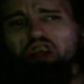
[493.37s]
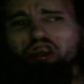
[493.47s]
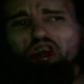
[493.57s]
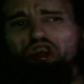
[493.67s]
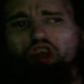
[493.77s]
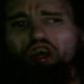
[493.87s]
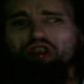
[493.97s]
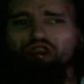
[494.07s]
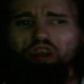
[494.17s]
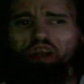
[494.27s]
did
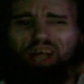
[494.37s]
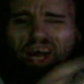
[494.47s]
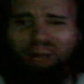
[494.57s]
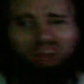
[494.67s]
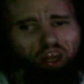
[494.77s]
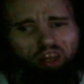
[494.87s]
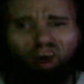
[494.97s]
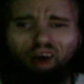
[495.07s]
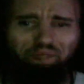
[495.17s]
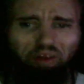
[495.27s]
this. He did that. No,
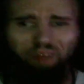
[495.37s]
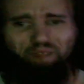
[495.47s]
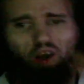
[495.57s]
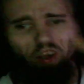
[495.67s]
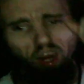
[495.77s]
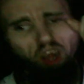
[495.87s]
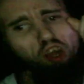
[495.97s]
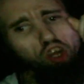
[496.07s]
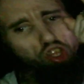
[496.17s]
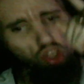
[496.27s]
motherfucker.
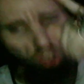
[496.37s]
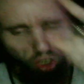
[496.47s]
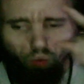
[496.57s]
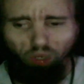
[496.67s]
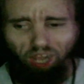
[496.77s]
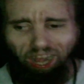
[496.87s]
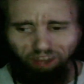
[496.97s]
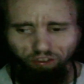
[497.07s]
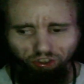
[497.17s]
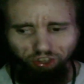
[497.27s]
You
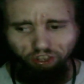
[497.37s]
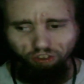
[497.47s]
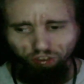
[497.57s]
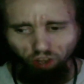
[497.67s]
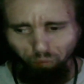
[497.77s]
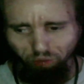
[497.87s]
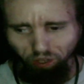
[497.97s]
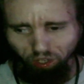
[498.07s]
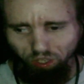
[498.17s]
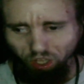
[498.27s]
guys did
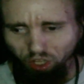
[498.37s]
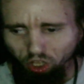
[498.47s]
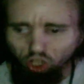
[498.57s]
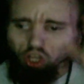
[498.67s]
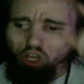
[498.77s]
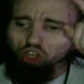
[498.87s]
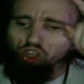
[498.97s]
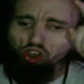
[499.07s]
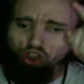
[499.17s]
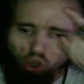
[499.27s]
something
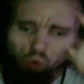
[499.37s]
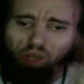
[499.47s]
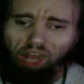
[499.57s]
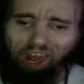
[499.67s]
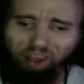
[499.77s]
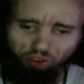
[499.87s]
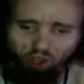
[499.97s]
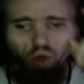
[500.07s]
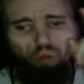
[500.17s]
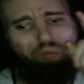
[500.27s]
you guys
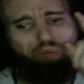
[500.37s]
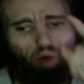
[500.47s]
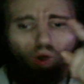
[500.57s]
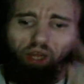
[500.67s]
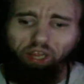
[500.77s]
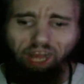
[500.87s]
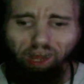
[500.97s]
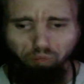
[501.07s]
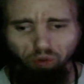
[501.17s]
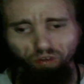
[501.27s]
bullied
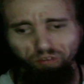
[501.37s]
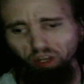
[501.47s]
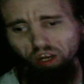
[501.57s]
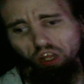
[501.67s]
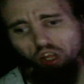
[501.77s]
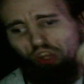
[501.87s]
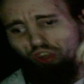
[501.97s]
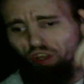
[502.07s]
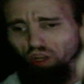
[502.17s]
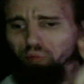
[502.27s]
that person
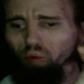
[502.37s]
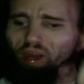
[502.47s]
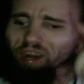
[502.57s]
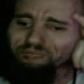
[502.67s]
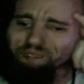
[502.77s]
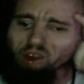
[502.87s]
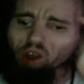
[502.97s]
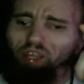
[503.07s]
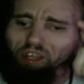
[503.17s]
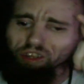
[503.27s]
to the point of
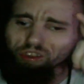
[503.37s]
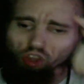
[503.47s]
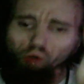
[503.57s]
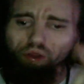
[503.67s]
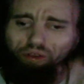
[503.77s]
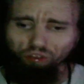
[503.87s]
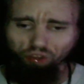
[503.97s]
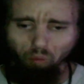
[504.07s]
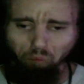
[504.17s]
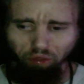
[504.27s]
fucking doing
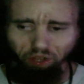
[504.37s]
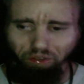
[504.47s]
something.